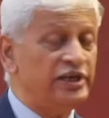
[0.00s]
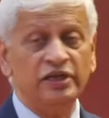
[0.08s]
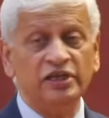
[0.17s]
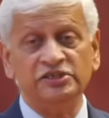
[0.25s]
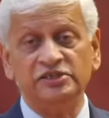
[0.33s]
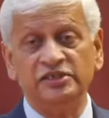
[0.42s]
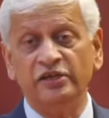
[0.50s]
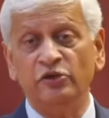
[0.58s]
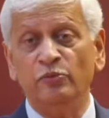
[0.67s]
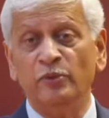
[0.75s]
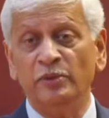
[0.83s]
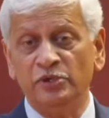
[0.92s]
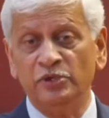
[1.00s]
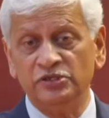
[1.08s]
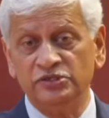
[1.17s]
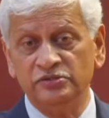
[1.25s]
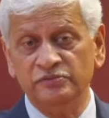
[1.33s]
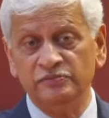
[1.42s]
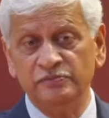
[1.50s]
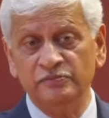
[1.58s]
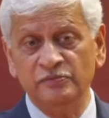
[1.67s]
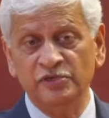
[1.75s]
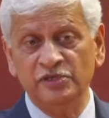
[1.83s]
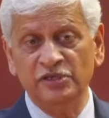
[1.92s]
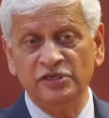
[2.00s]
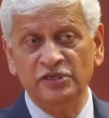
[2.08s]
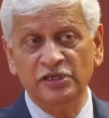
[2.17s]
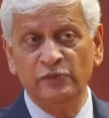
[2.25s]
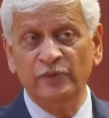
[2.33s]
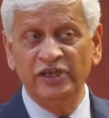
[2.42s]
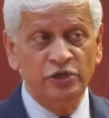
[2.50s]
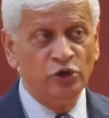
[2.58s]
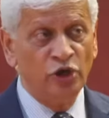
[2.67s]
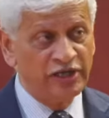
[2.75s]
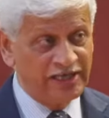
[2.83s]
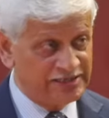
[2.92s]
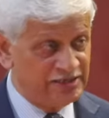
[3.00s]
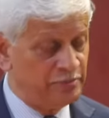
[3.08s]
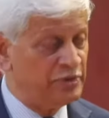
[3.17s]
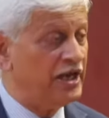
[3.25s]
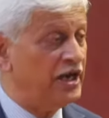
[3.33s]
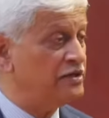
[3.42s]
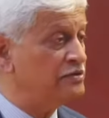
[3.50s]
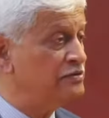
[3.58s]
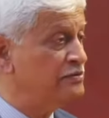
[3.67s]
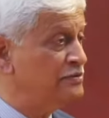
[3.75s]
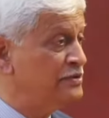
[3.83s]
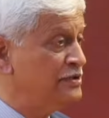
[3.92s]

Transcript: or state legislative members. We did not accept that.